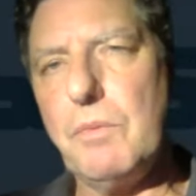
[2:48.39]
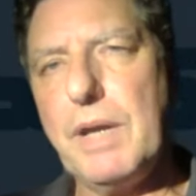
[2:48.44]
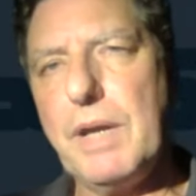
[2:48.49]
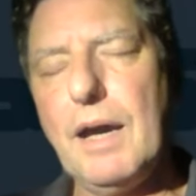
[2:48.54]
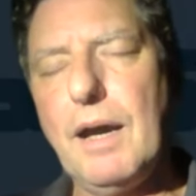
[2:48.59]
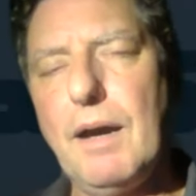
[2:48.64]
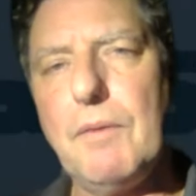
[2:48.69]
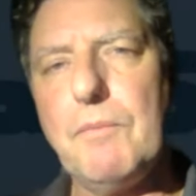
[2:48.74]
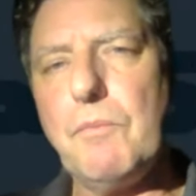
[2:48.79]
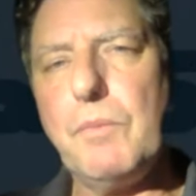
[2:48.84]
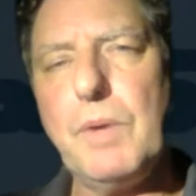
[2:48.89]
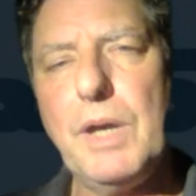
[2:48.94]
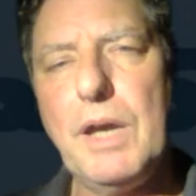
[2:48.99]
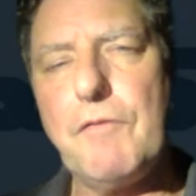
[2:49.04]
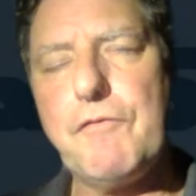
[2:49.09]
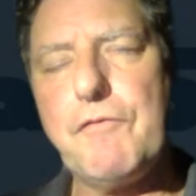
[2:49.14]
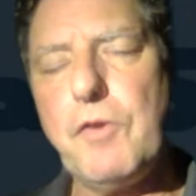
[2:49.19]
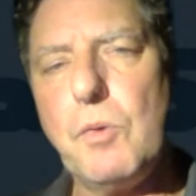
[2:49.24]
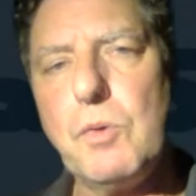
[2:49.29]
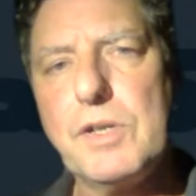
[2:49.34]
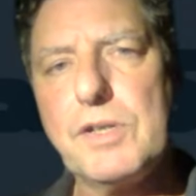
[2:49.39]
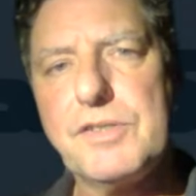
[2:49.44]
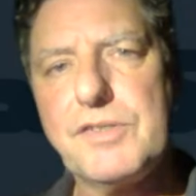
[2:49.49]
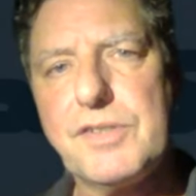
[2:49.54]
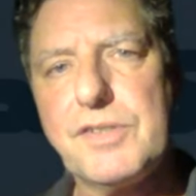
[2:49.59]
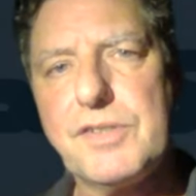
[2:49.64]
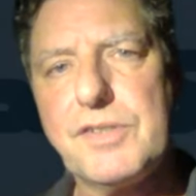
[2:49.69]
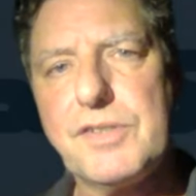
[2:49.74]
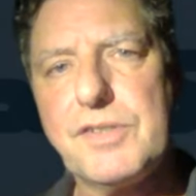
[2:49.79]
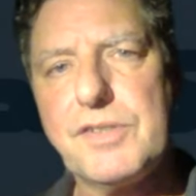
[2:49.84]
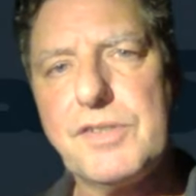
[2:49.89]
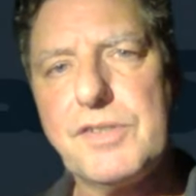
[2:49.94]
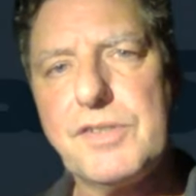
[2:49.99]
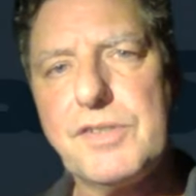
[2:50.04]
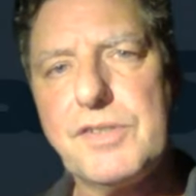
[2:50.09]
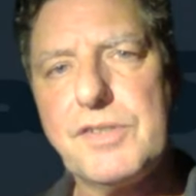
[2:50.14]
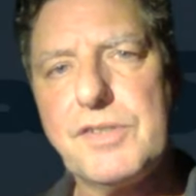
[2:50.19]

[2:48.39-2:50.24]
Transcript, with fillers: we are focusing